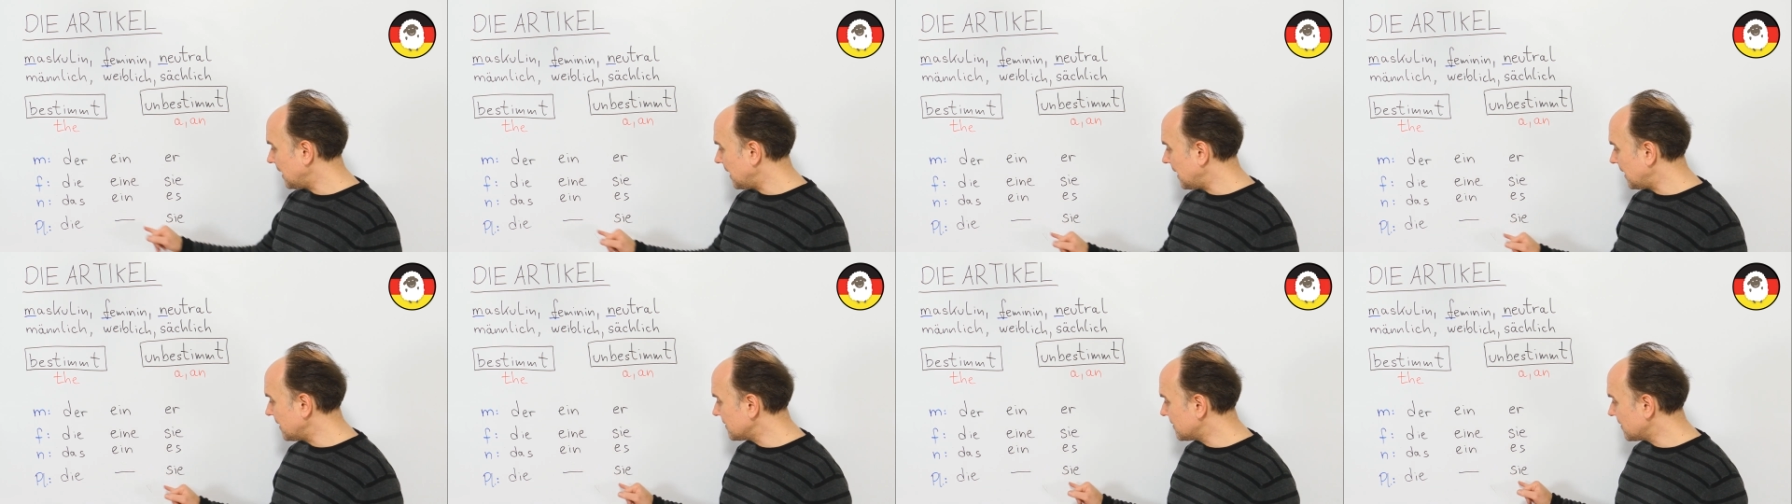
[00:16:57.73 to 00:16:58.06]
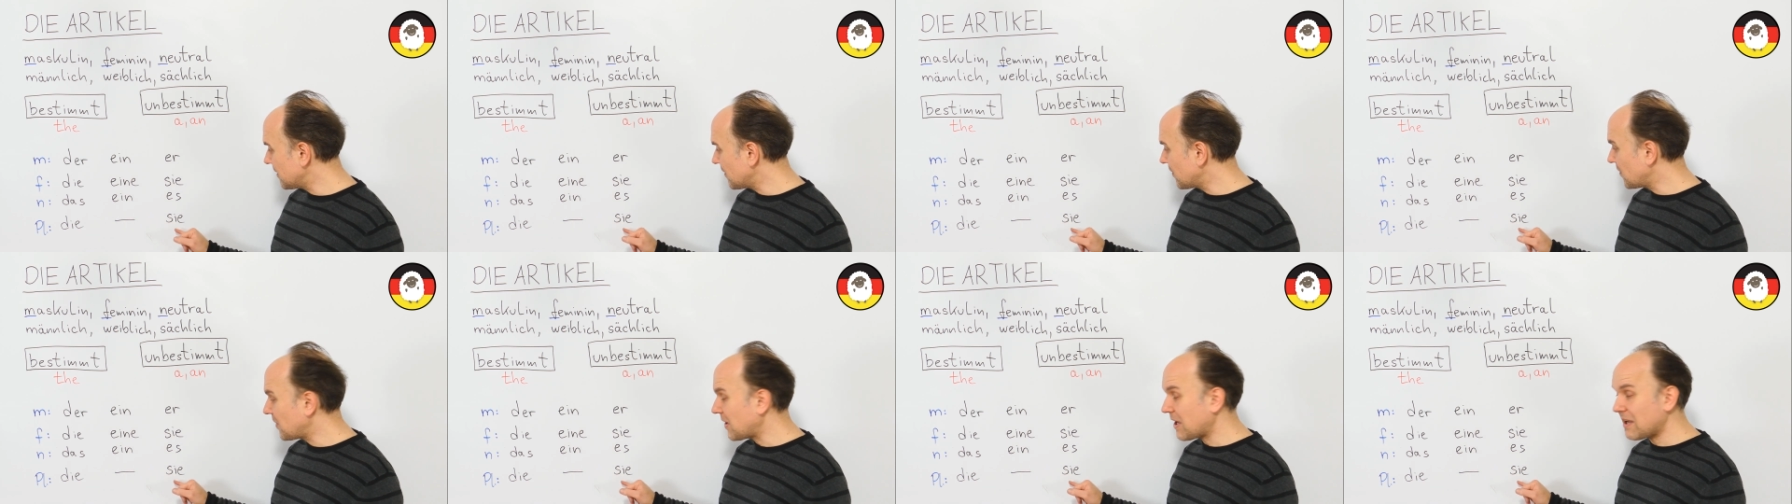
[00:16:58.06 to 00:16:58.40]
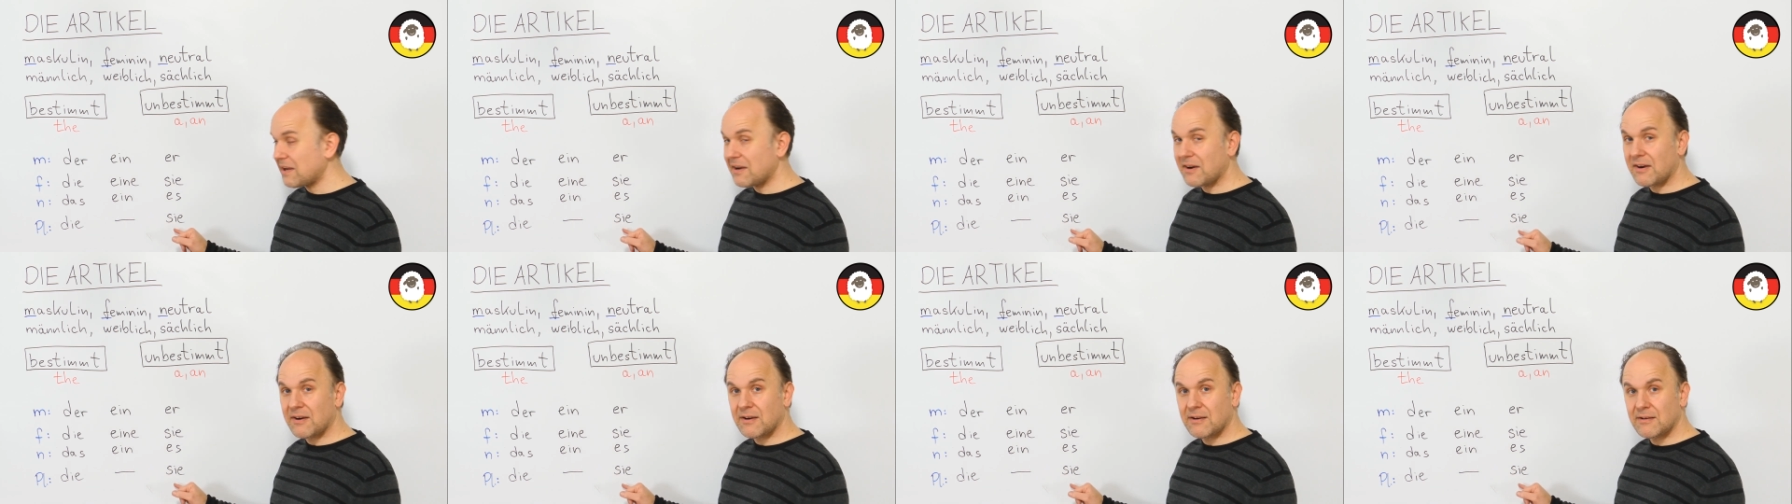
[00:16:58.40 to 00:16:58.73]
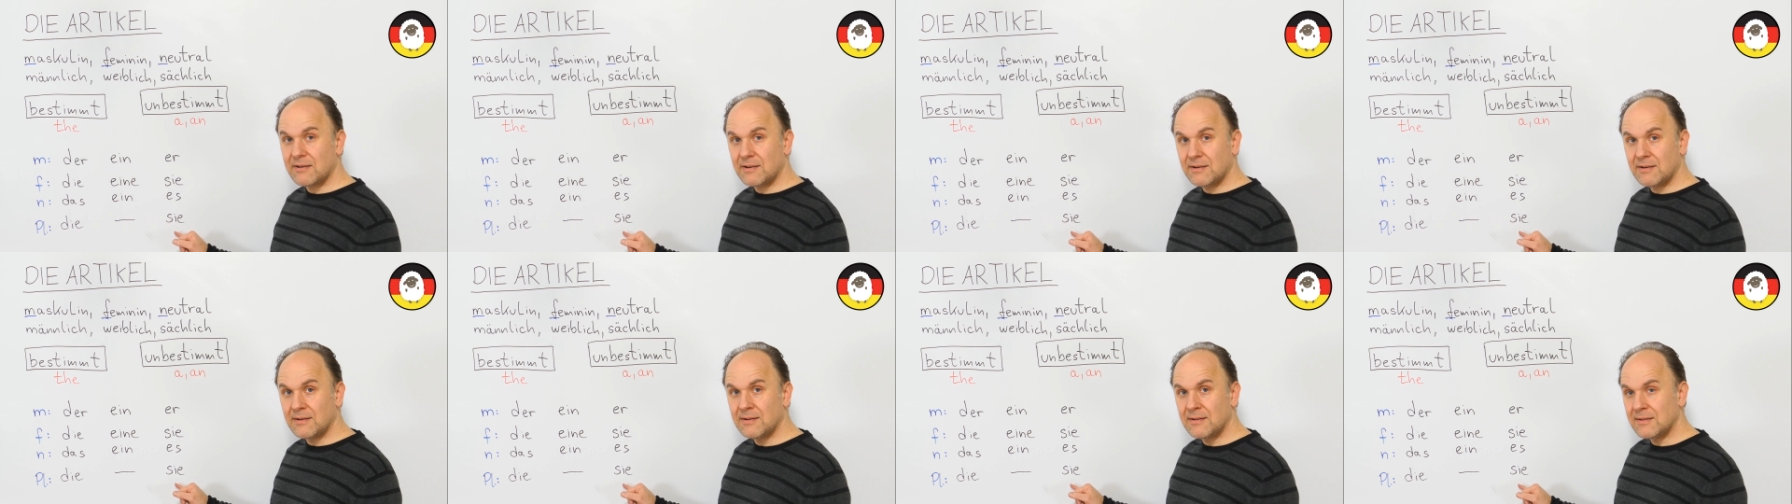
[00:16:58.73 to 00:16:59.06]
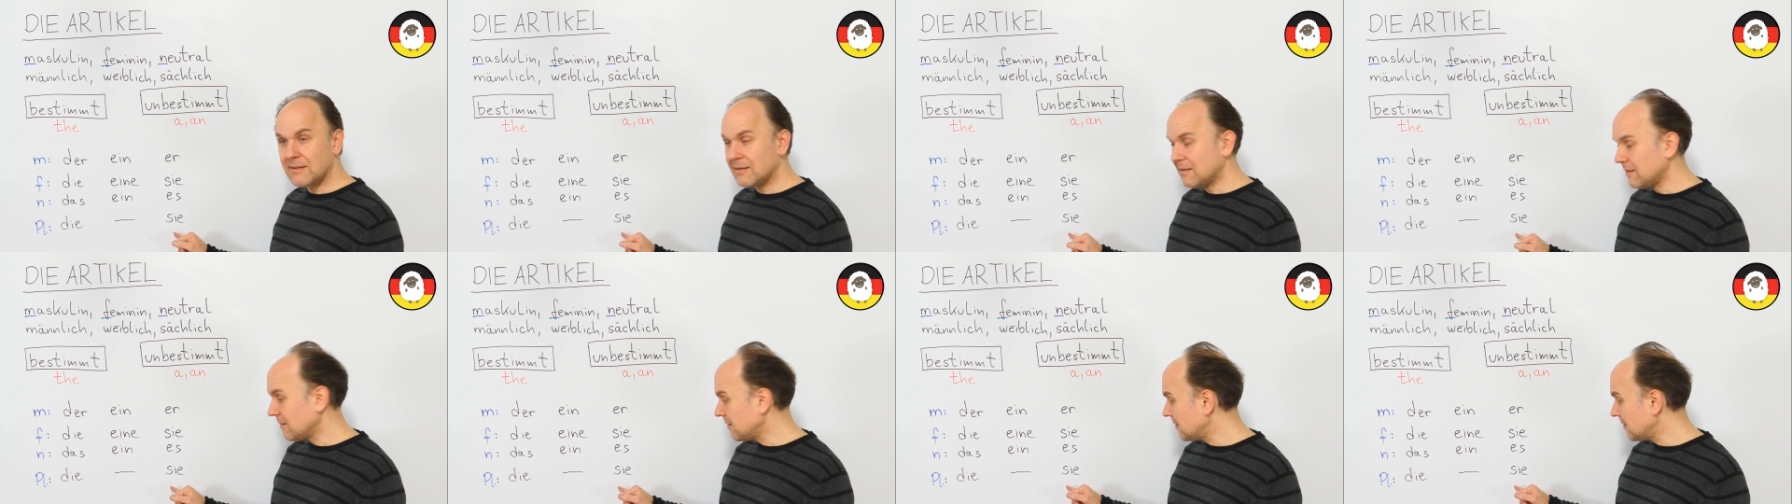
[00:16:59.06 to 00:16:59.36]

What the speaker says: And they are,